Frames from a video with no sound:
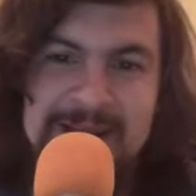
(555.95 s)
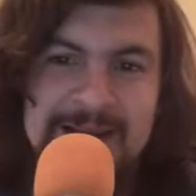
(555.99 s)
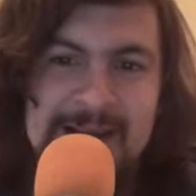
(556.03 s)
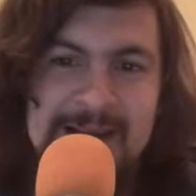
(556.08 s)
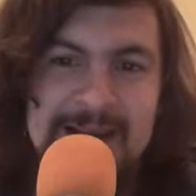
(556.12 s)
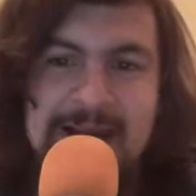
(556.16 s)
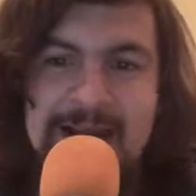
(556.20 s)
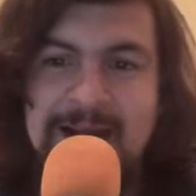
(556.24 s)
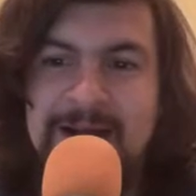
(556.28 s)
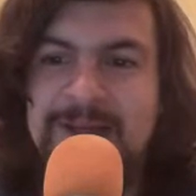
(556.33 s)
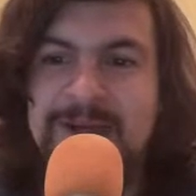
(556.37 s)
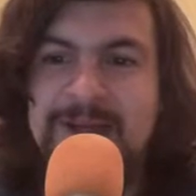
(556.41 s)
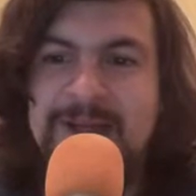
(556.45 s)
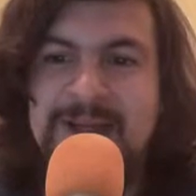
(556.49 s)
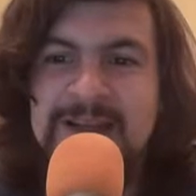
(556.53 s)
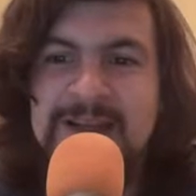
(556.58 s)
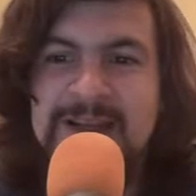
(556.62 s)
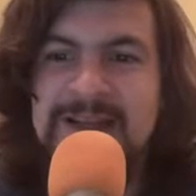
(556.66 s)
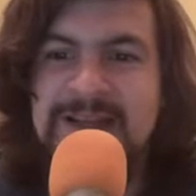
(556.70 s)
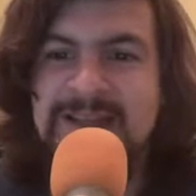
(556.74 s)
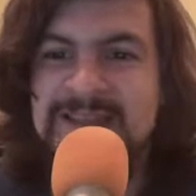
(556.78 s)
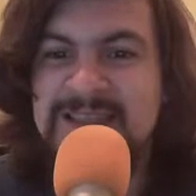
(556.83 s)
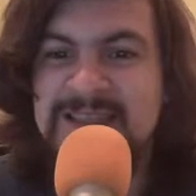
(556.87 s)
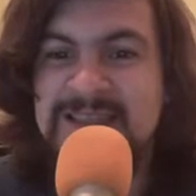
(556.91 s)
I really
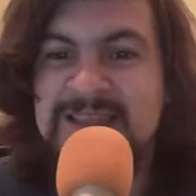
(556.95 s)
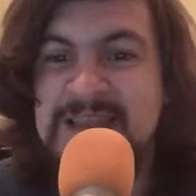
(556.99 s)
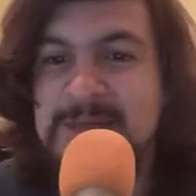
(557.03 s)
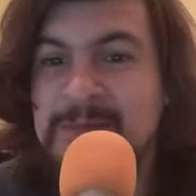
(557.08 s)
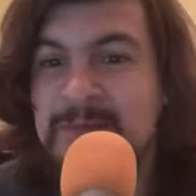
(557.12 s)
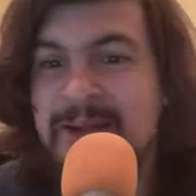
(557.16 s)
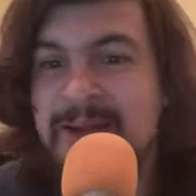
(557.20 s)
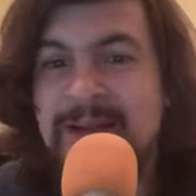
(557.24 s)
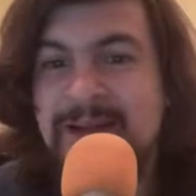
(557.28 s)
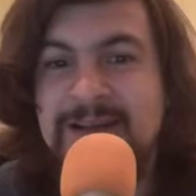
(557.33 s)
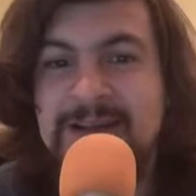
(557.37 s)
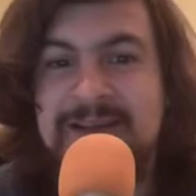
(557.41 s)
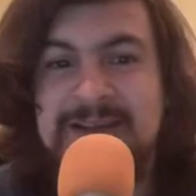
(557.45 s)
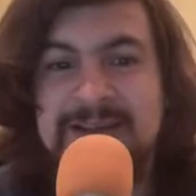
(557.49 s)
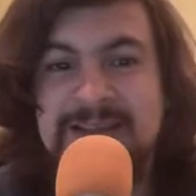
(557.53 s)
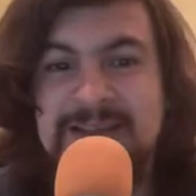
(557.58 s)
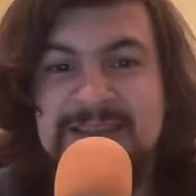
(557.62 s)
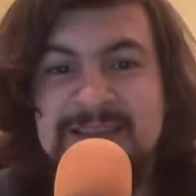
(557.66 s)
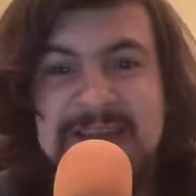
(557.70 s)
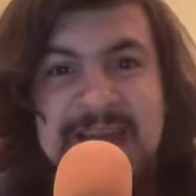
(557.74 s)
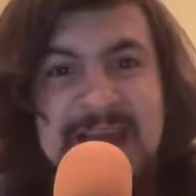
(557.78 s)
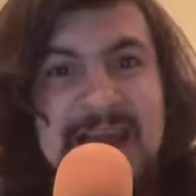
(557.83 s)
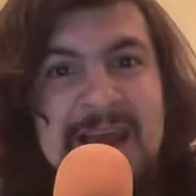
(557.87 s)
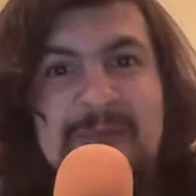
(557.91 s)
like the system. I like
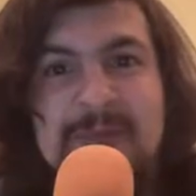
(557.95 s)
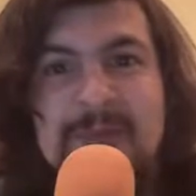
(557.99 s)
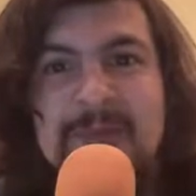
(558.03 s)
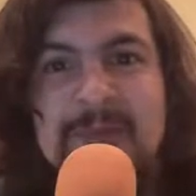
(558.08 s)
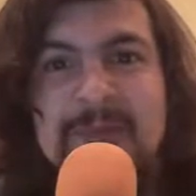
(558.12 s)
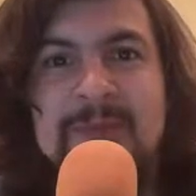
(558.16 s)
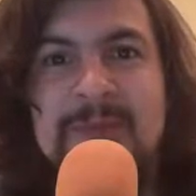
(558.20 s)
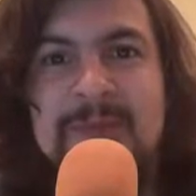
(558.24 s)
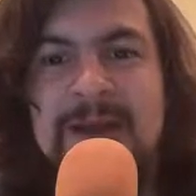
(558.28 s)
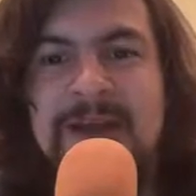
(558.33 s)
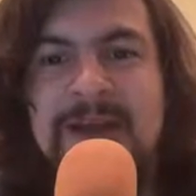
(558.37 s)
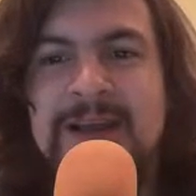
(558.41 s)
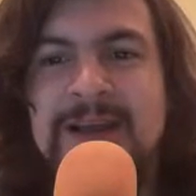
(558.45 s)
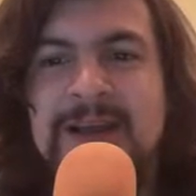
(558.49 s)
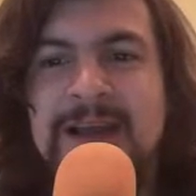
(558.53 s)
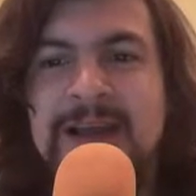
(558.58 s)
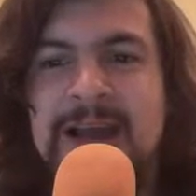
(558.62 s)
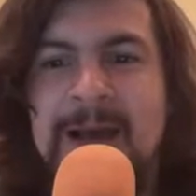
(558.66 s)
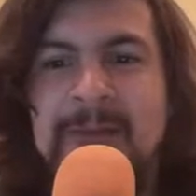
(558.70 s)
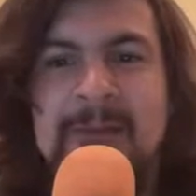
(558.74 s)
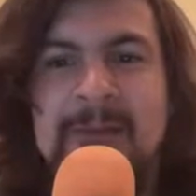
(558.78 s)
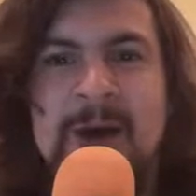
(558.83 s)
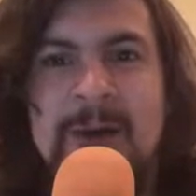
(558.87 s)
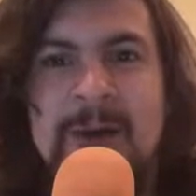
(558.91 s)
this game.
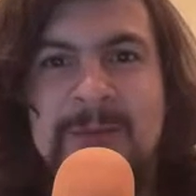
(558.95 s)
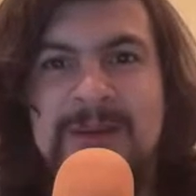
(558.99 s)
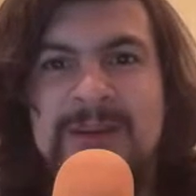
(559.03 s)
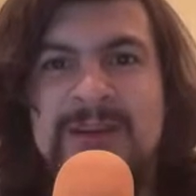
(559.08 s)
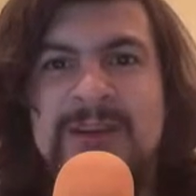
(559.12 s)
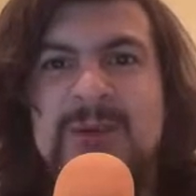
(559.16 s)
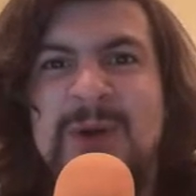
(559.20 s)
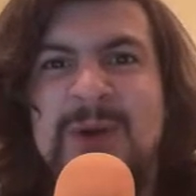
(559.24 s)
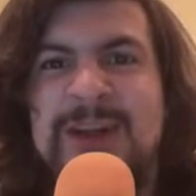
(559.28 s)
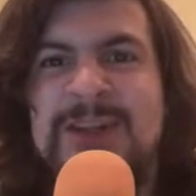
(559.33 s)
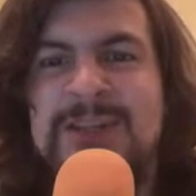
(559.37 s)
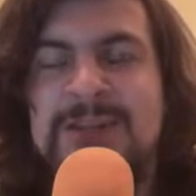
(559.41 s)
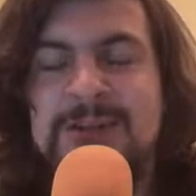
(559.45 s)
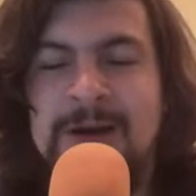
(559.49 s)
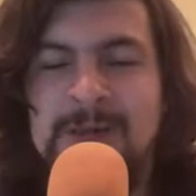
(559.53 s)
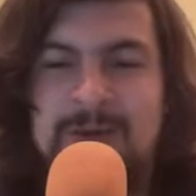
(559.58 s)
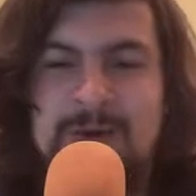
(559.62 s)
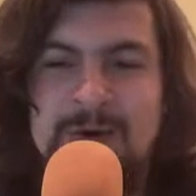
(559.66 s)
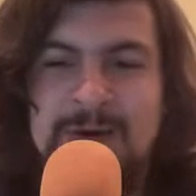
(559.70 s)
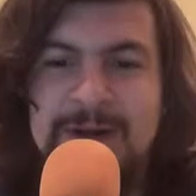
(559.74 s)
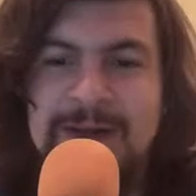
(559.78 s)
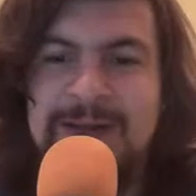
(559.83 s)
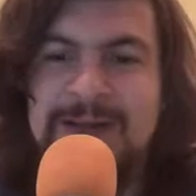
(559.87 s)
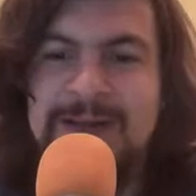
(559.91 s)
Capcom did a great job
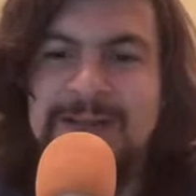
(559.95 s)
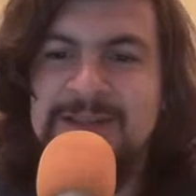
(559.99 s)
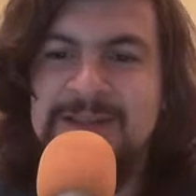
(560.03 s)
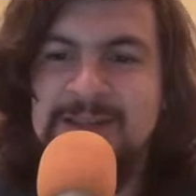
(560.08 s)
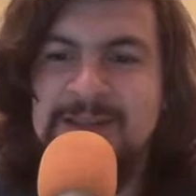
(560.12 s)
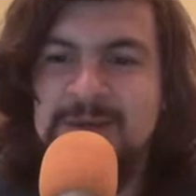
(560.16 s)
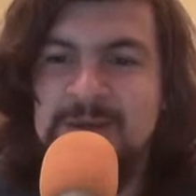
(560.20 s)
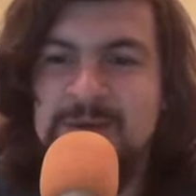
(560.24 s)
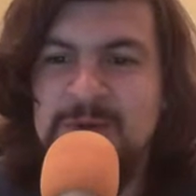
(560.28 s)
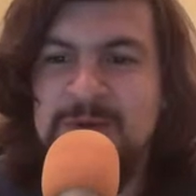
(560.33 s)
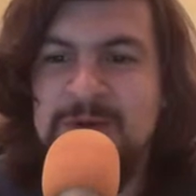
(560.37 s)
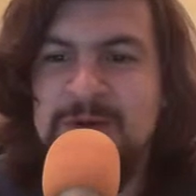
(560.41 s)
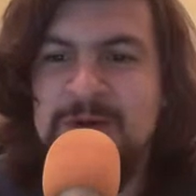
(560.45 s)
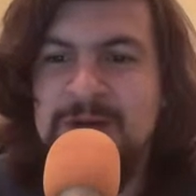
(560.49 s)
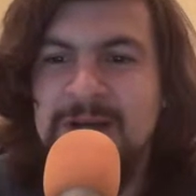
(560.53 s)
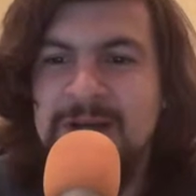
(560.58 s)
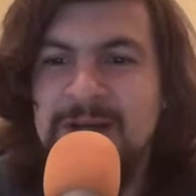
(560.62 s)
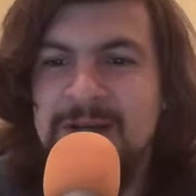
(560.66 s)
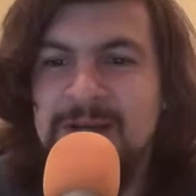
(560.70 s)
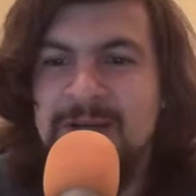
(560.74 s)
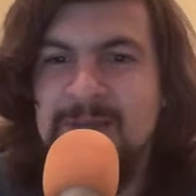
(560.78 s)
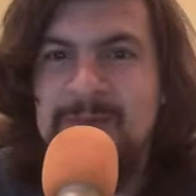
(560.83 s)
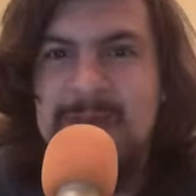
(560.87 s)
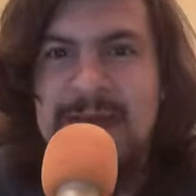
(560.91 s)
porting it to
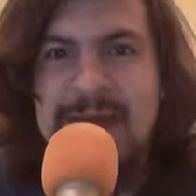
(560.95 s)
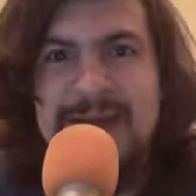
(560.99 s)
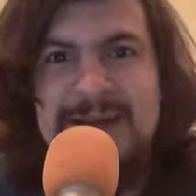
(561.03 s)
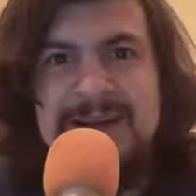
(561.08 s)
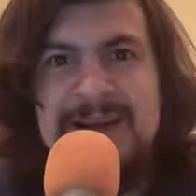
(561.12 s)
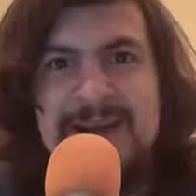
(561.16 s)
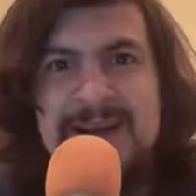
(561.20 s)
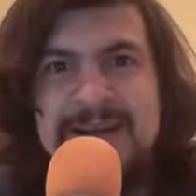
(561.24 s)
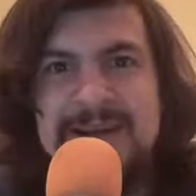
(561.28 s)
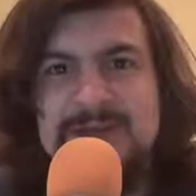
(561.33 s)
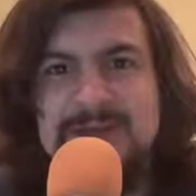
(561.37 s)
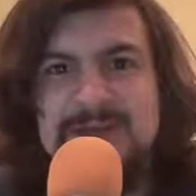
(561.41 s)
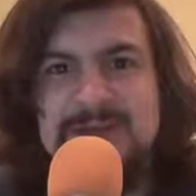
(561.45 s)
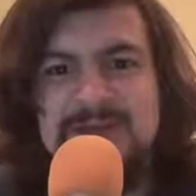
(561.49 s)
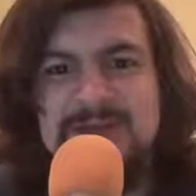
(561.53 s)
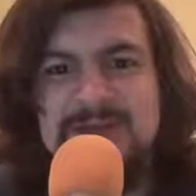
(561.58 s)
Bandai's Wonder